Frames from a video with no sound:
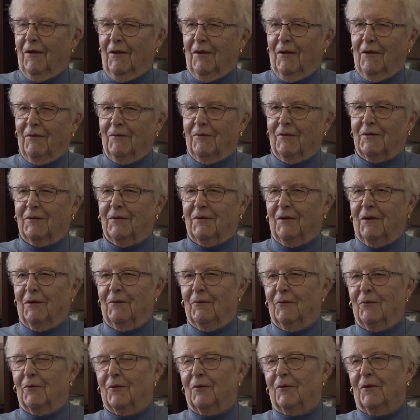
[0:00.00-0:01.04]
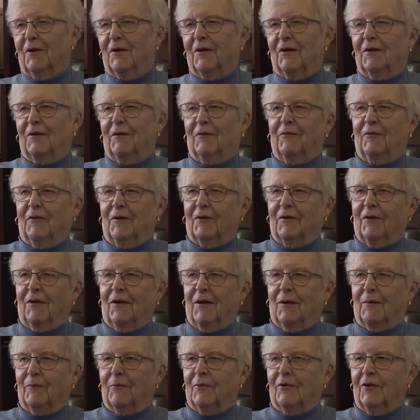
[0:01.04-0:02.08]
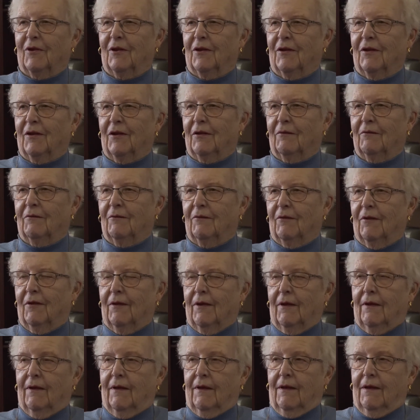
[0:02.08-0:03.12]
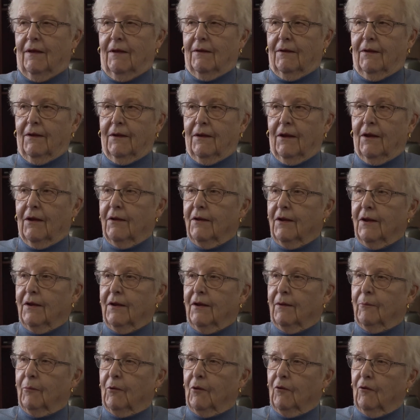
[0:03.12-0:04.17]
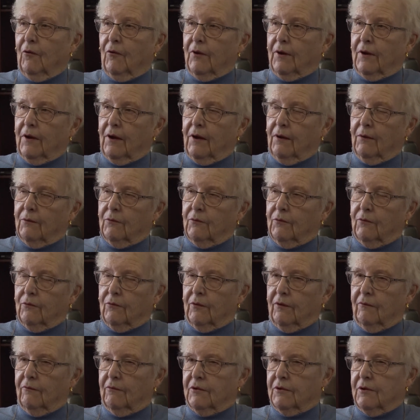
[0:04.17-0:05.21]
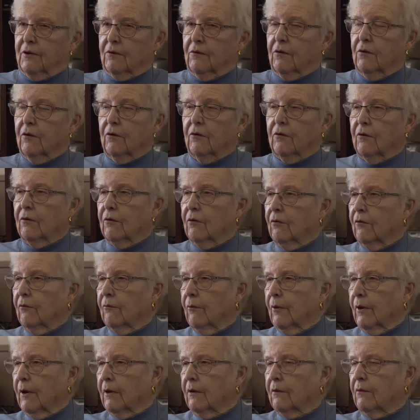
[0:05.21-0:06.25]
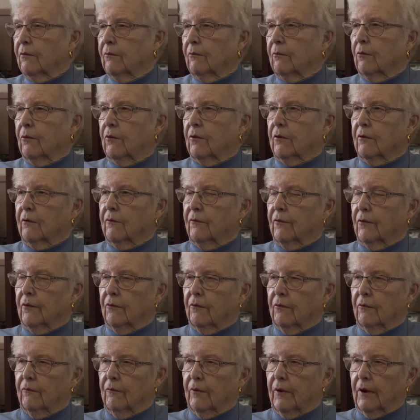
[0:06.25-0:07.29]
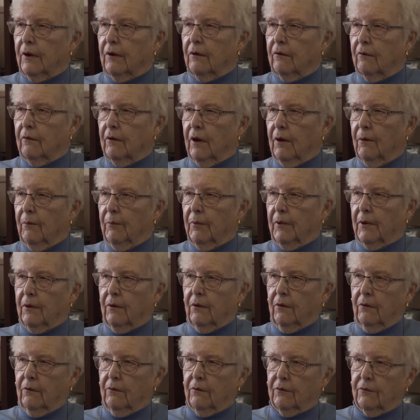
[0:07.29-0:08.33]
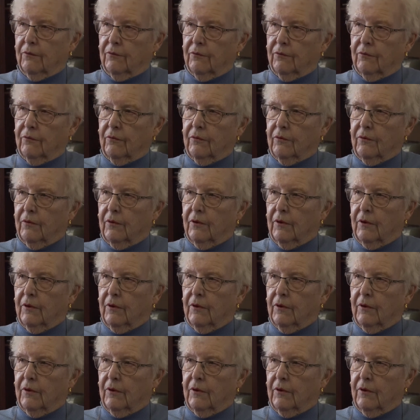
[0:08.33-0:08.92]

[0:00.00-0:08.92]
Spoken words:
I worked in the different camps, and then I ended up going out there was a cook who went to work for Newego up in Hearst,